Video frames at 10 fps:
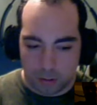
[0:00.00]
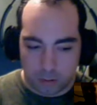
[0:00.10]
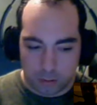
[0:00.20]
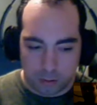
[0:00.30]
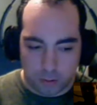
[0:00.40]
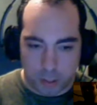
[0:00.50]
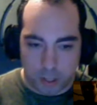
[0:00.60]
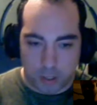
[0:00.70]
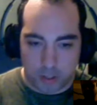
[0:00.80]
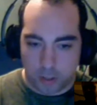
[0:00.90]

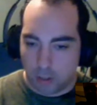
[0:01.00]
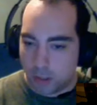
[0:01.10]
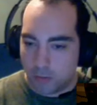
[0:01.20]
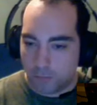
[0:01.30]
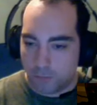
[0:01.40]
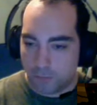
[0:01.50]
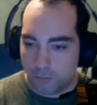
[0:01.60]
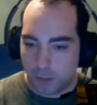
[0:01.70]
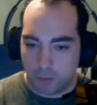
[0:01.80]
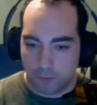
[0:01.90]
You're in
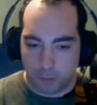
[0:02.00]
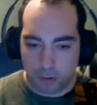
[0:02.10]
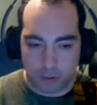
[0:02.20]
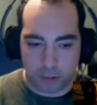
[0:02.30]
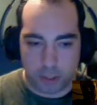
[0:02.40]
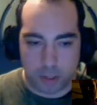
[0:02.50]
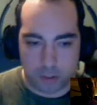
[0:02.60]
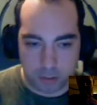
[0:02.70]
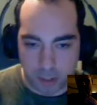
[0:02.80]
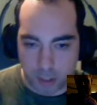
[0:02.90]
a forest right now.
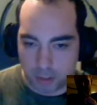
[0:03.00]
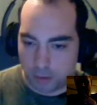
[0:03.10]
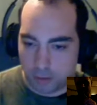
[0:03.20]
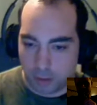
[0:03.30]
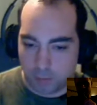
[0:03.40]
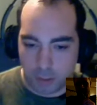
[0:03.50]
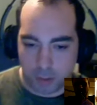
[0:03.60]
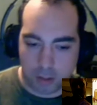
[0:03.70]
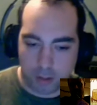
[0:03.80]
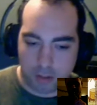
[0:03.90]
Sebastian, do you give me
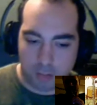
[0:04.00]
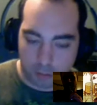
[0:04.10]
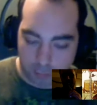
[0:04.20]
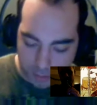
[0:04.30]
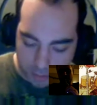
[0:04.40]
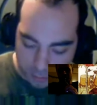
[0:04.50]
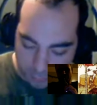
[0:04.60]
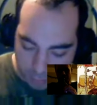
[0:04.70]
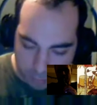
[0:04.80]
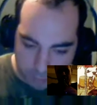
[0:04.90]
a mental resistance
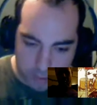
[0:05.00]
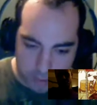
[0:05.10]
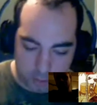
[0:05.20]
roll for that?